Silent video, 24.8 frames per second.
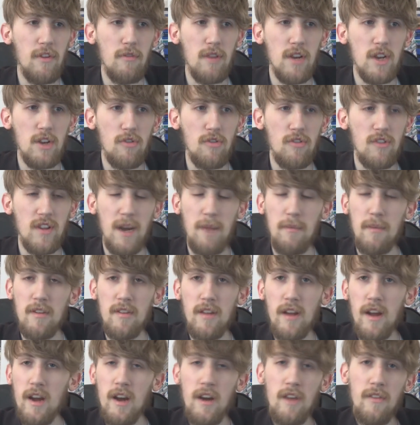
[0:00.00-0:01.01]
the original Skam, I
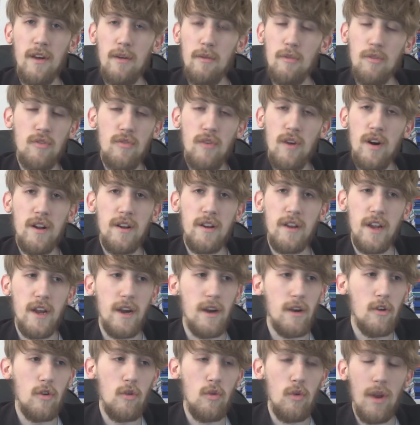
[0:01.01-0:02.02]
was like, oh, that was fine.
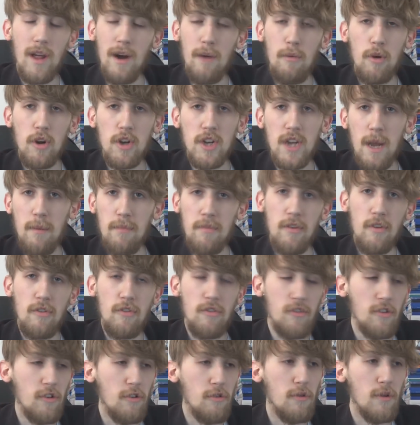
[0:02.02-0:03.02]
Yeah, cool. I'll watch
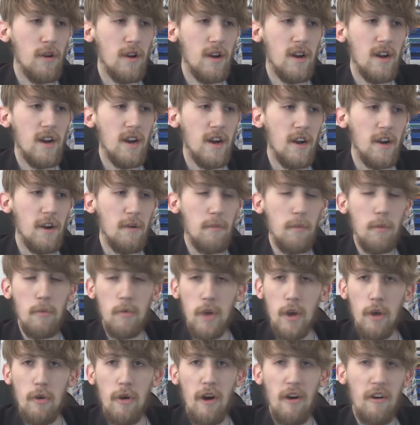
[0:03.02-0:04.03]
episode two. And
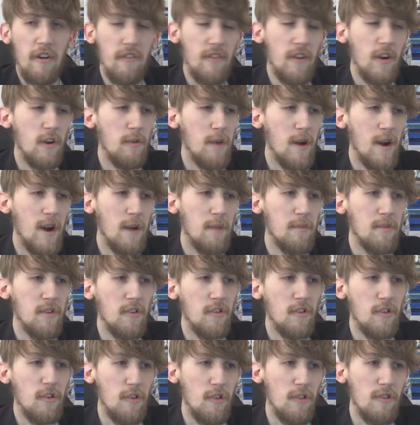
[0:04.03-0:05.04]
we know how I felt about
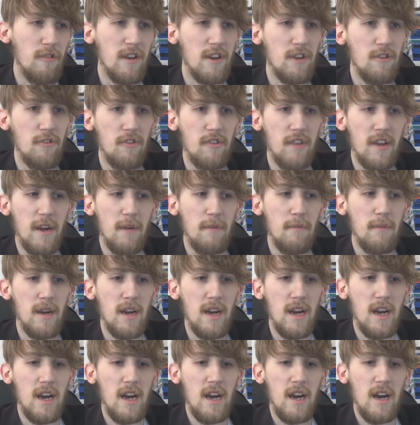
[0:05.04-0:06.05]
episode two of the original Skam.
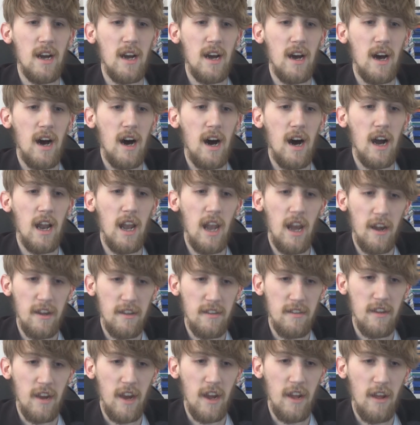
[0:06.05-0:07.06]
I
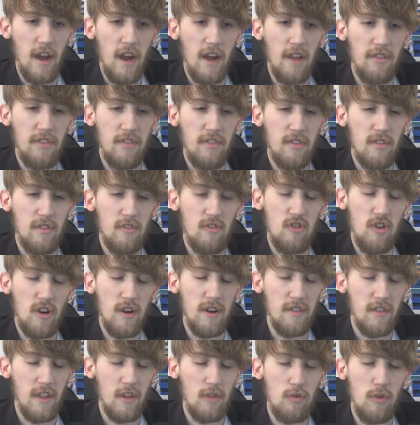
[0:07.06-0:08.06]
liked it. I
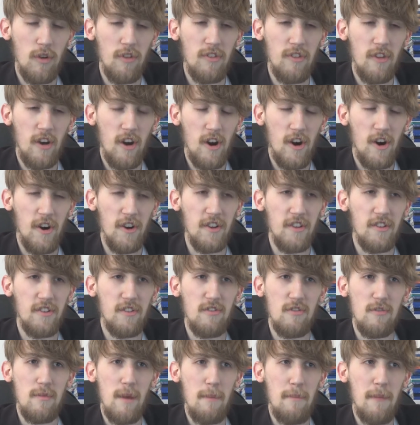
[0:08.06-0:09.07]
tried. This one's the hardest
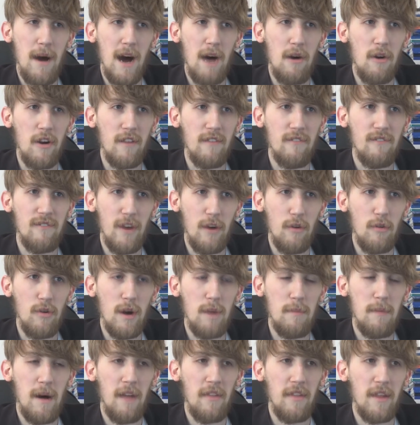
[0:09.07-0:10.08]
to remember how I
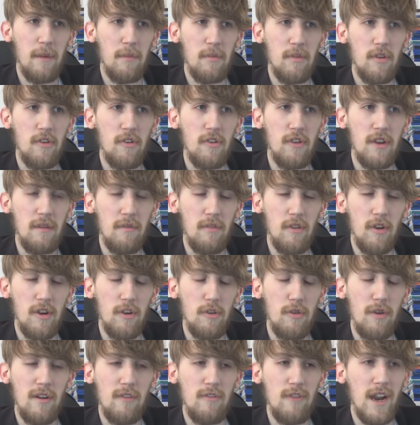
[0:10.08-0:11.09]
felt about the episode, even though I
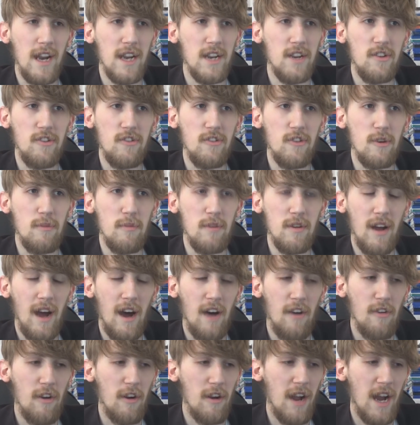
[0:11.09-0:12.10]
do have reactions to it, but
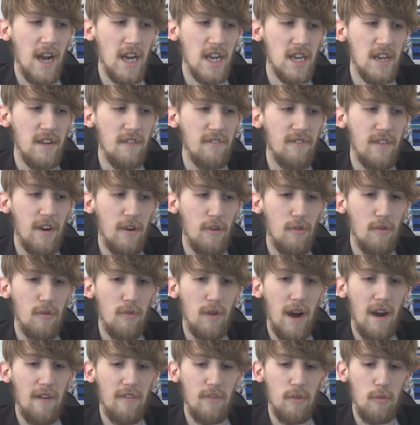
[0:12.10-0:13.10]
how I actually felt
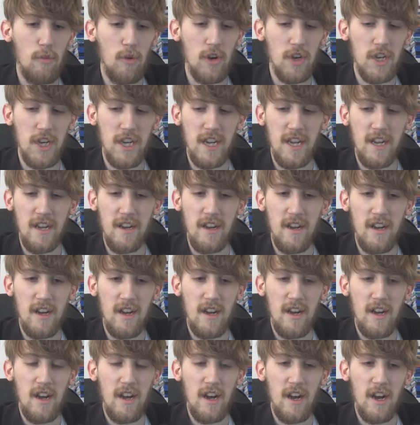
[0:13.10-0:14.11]
after watching it.
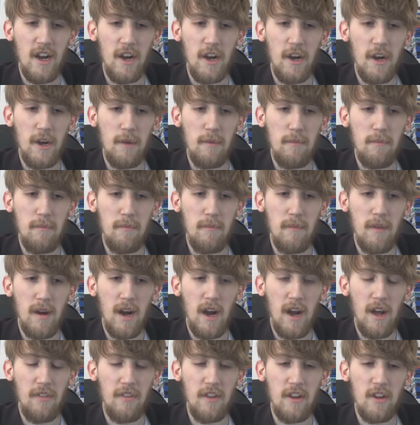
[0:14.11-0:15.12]
I
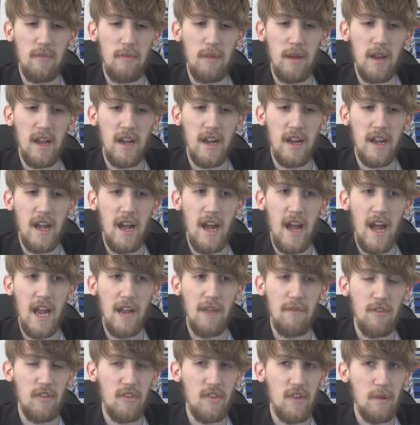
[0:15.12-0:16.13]
think it's a bit like
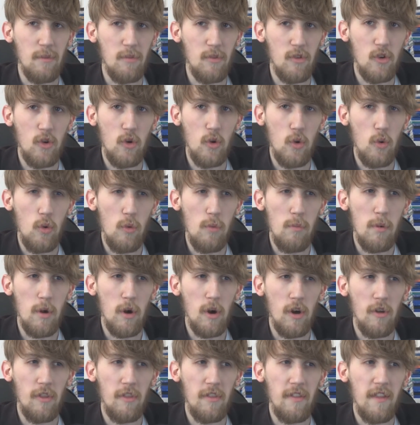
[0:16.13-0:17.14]
Ava seems cool,
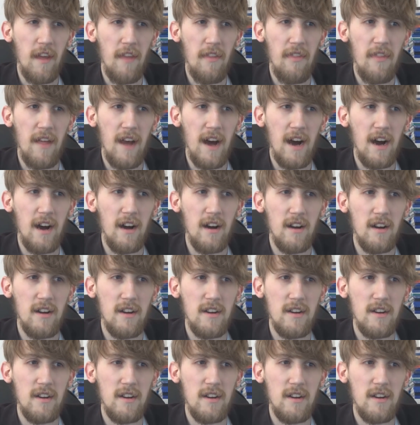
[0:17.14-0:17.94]
but other than that,